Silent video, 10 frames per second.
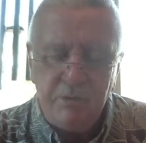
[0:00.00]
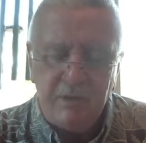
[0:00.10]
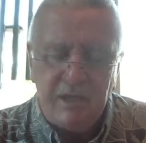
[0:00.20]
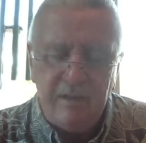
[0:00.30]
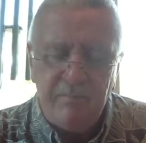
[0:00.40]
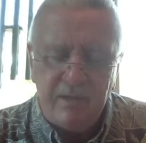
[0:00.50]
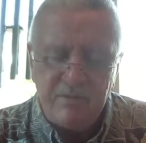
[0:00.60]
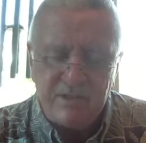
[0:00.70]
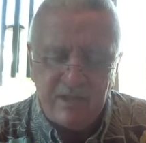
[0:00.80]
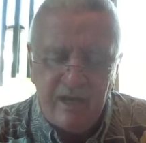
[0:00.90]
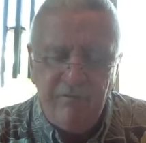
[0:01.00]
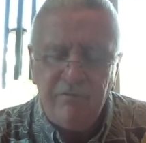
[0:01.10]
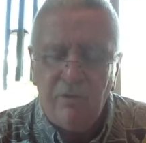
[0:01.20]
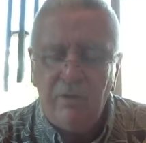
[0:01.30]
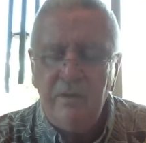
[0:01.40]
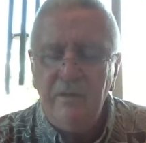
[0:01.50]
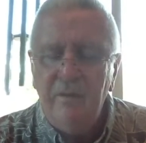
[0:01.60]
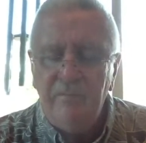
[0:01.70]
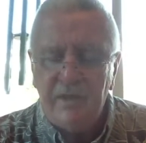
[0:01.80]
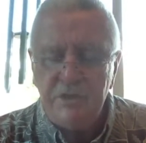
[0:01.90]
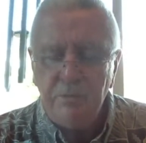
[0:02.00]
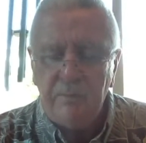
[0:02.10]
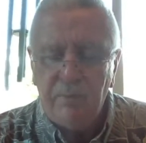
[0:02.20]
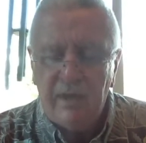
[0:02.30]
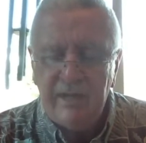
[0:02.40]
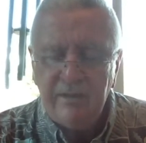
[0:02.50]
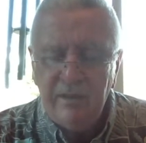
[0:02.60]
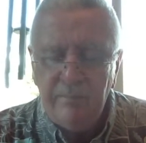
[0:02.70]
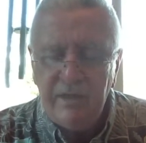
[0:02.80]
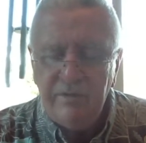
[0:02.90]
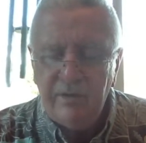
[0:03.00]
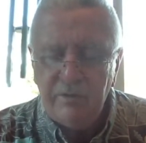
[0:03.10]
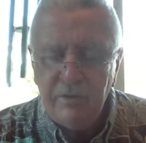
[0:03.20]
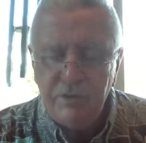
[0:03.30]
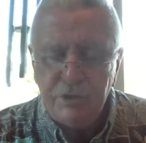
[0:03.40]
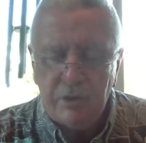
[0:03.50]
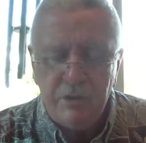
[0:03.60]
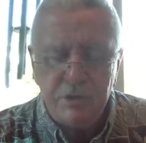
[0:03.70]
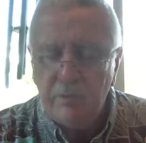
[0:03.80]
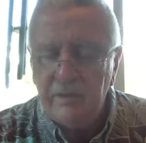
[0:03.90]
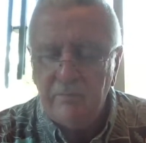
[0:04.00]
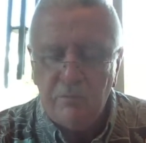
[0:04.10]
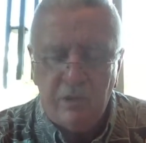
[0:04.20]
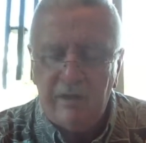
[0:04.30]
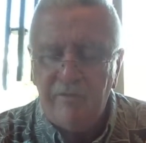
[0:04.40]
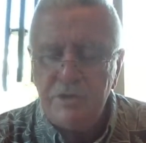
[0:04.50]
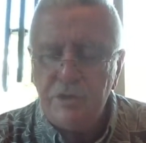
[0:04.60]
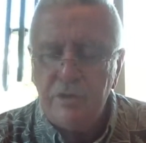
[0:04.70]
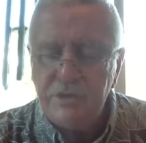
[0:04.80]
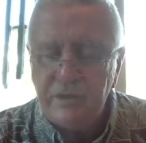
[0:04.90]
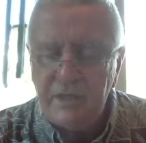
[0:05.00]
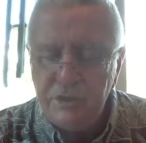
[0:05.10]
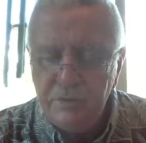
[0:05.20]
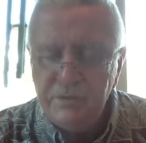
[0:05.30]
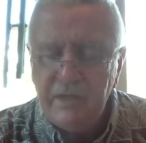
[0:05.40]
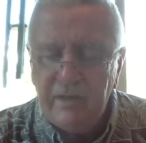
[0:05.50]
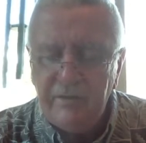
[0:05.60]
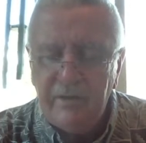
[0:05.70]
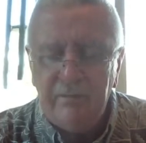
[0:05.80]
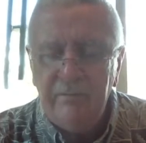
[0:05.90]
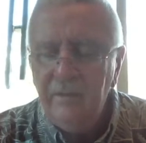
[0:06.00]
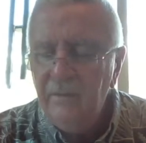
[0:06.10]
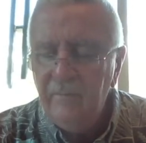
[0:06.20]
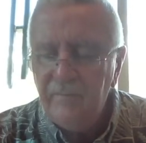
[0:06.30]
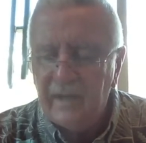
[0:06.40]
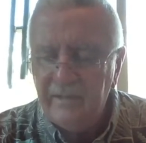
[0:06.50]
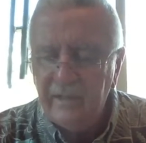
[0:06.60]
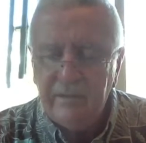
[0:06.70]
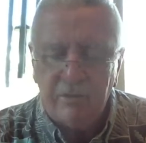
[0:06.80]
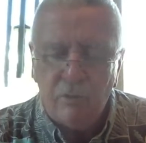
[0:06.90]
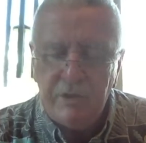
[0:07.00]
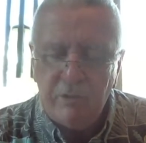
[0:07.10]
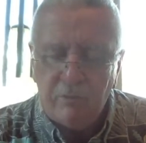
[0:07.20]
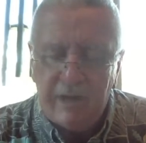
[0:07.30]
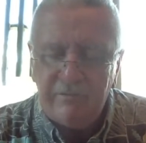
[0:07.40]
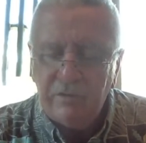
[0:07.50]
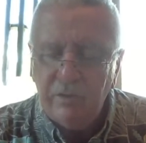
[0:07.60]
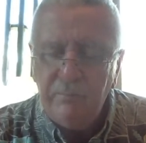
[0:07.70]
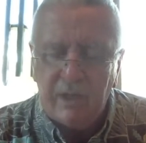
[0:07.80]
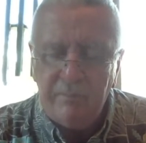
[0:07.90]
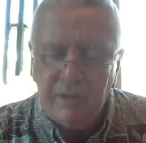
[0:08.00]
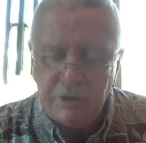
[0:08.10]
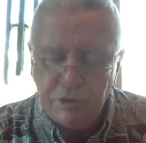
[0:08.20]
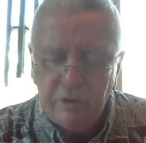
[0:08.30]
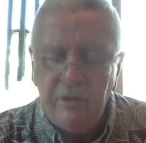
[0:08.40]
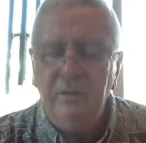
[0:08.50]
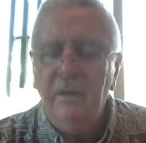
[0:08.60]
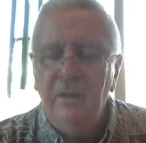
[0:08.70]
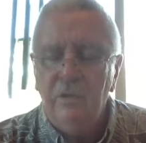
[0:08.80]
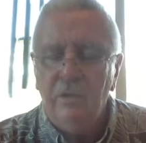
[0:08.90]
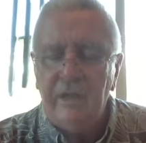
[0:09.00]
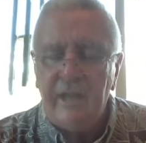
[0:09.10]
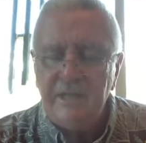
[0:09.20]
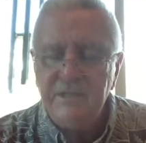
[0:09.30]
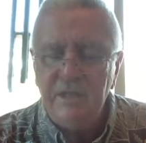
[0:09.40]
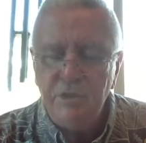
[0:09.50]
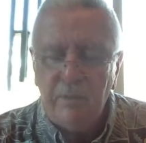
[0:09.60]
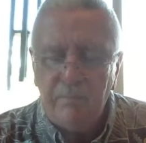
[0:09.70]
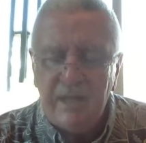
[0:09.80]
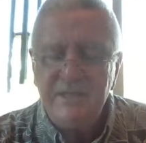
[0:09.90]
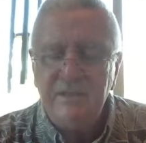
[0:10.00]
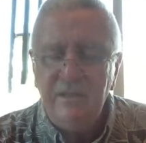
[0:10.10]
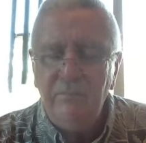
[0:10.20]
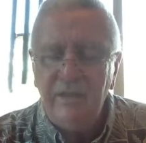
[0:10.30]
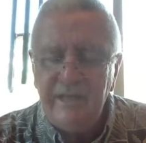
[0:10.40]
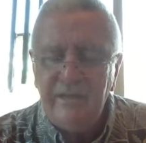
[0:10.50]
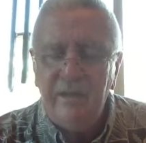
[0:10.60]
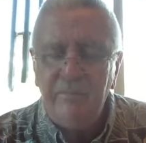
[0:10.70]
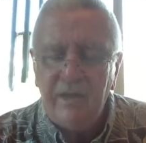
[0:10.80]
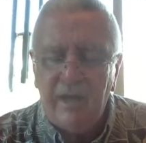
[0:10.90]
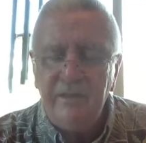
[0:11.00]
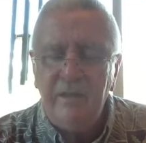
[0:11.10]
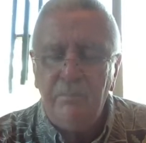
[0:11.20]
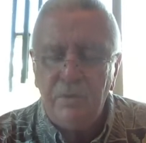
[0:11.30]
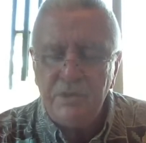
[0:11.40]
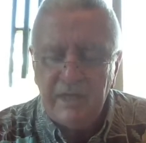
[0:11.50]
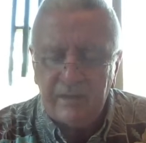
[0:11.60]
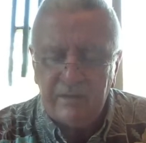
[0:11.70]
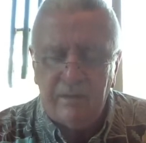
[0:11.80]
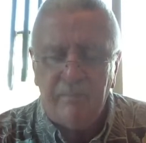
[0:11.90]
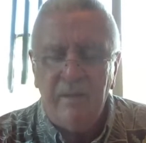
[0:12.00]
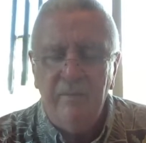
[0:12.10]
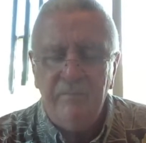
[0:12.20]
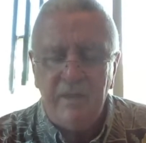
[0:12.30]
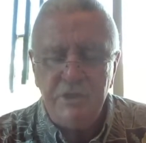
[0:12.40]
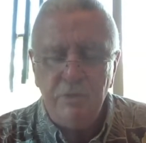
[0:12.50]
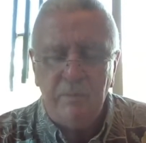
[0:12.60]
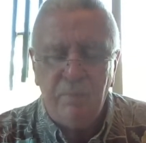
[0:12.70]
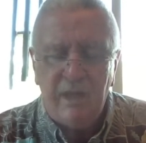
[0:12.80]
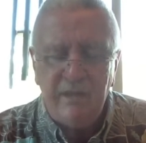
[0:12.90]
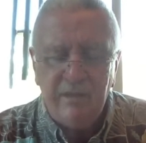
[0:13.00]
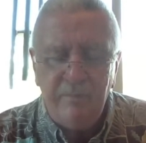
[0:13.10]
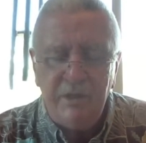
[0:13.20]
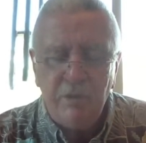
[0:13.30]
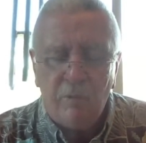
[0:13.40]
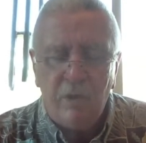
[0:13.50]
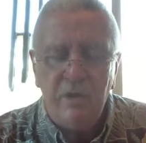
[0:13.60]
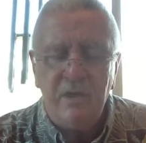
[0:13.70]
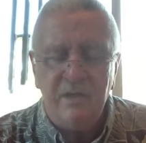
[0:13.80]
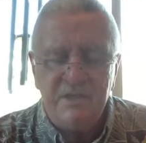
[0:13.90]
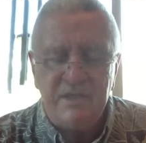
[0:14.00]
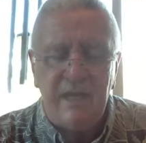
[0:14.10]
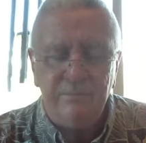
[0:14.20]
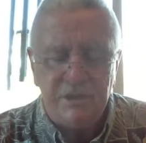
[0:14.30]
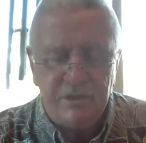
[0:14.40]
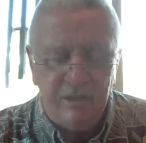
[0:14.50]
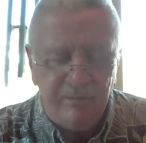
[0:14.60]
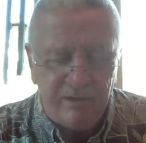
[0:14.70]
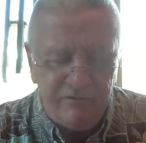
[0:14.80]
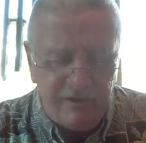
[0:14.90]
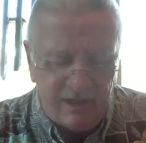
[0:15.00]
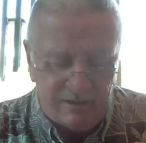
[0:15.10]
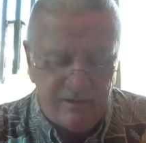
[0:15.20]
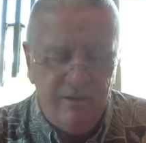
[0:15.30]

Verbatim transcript: you would keep them safe, Lord, that you would plant them in their new church, whatever church they choose down there. I think they're going to them, but I'm not sure. Lord, I ask that you would bless them, lead them, guide them, protect them, that you would plant them in your word and establish them in the faith.